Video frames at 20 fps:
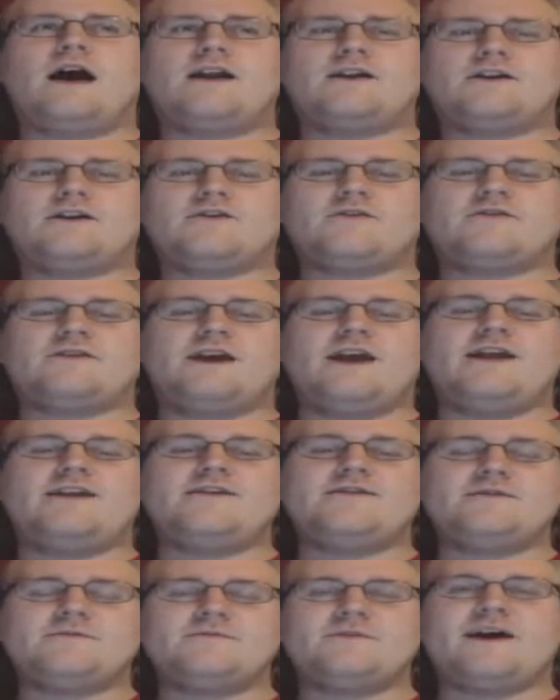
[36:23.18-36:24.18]
God
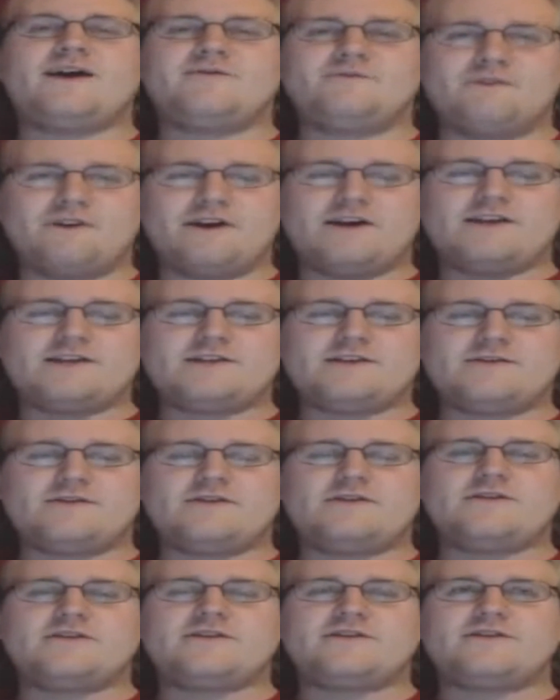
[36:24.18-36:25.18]
created them that way
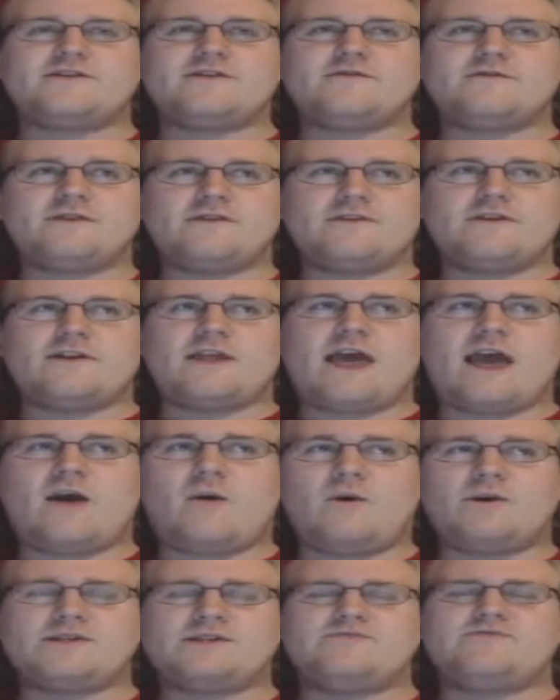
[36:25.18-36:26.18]
so that a theory
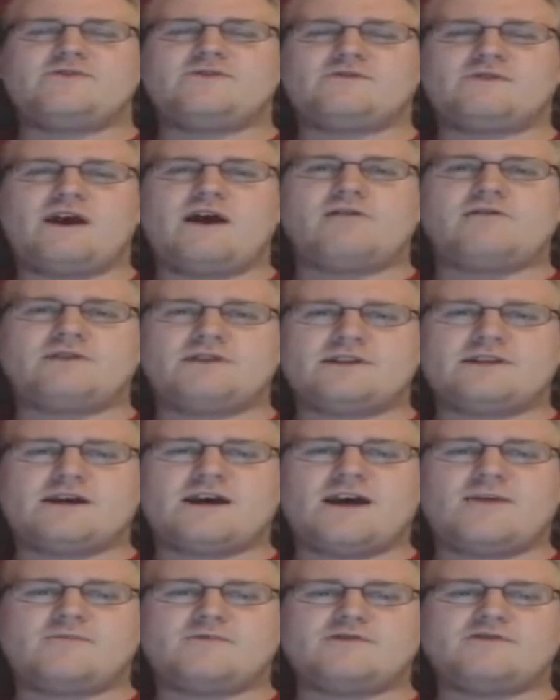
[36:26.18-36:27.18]
that wasn't even around at the
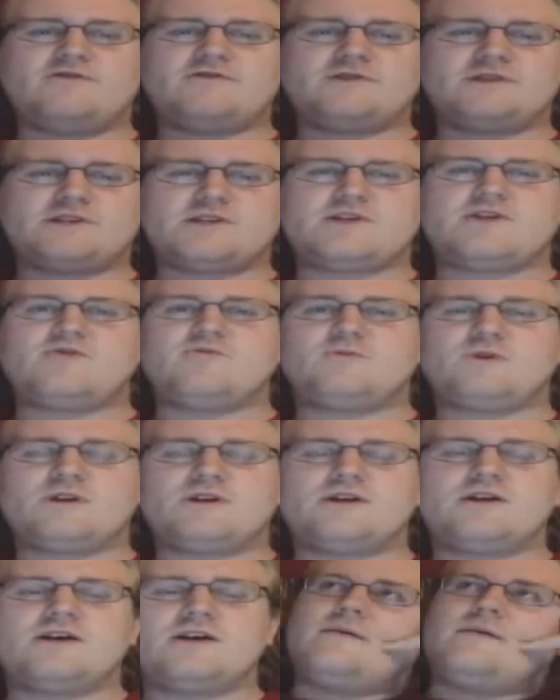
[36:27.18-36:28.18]
time would look
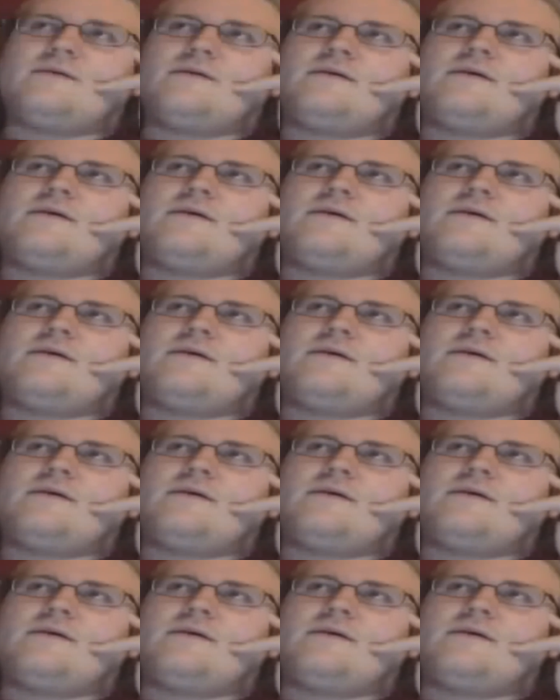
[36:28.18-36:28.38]
stupid.